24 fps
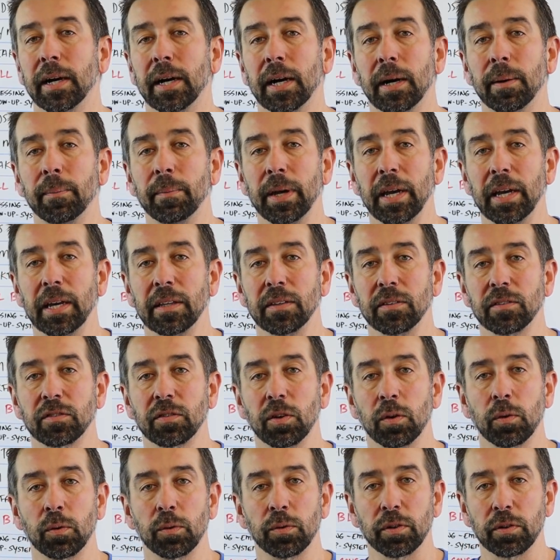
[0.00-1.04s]
And
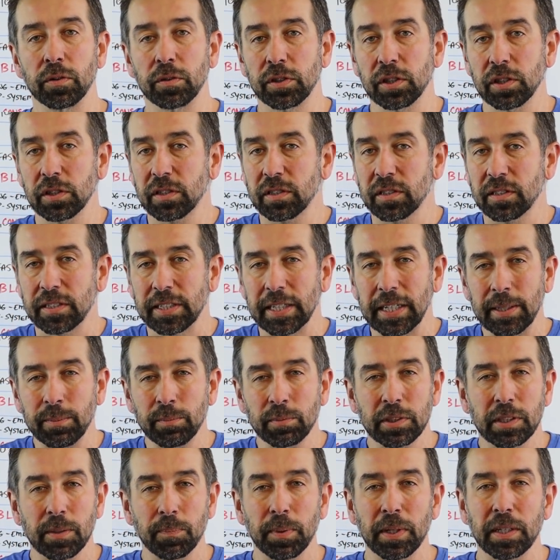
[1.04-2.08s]
so there just
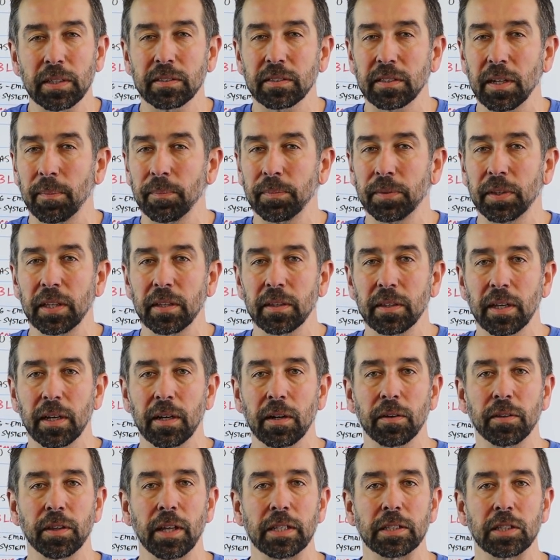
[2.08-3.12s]
seems to be something
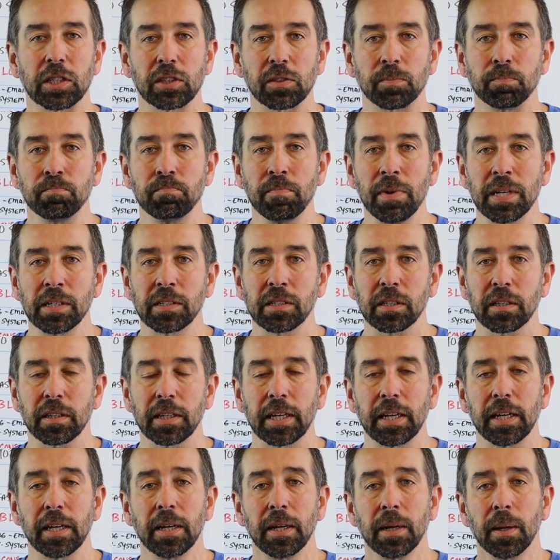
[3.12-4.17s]
there that just
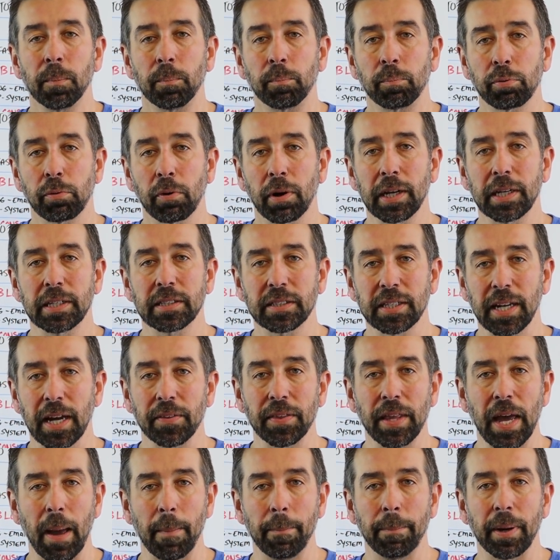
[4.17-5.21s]
mentally breaks
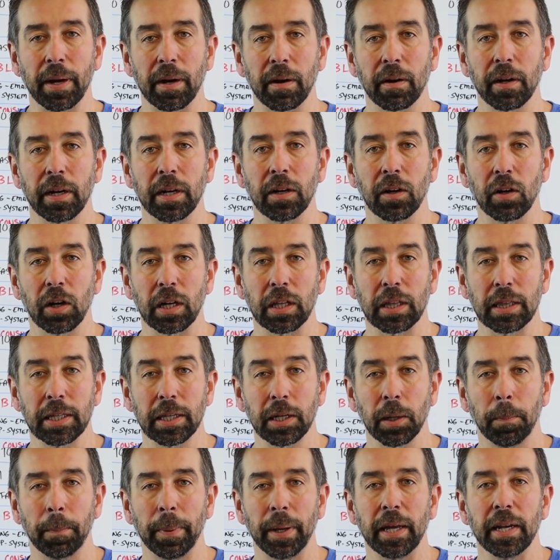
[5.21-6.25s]
down that barrier a
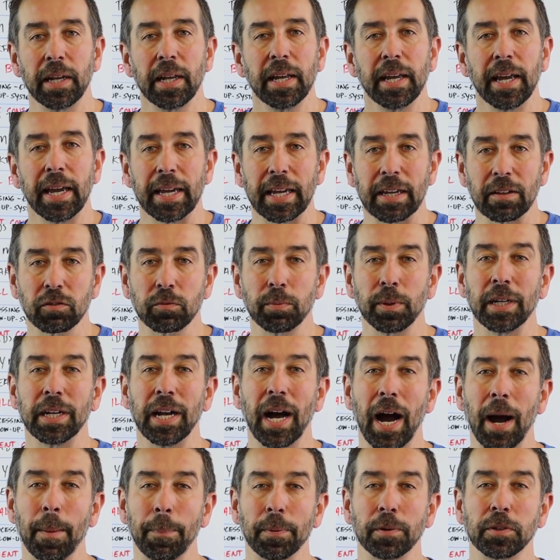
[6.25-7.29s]
little bit and gives me an
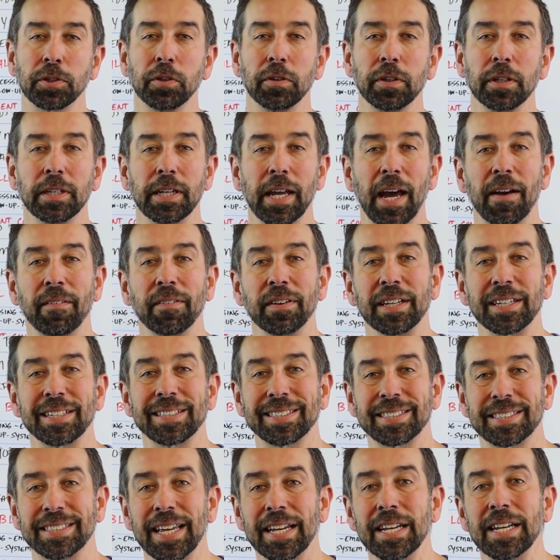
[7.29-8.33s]
opportunity to have an
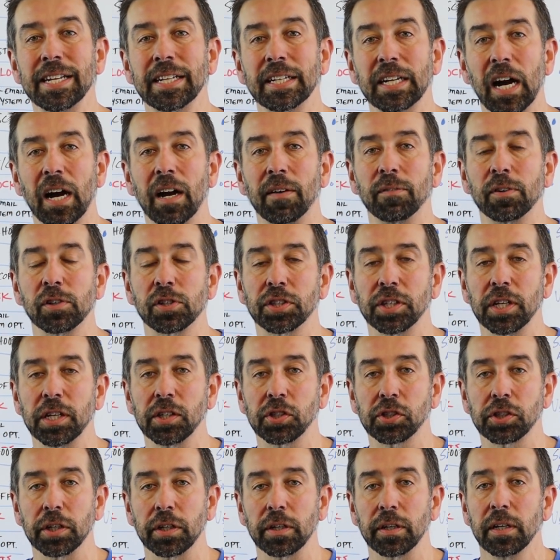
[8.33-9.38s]
extended
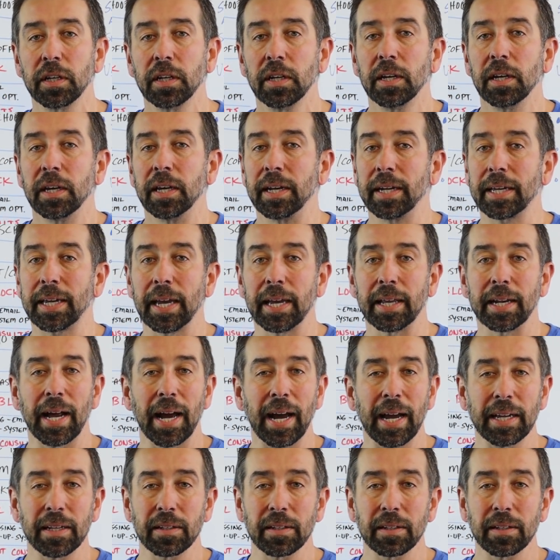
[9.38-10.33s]
conversation. And again,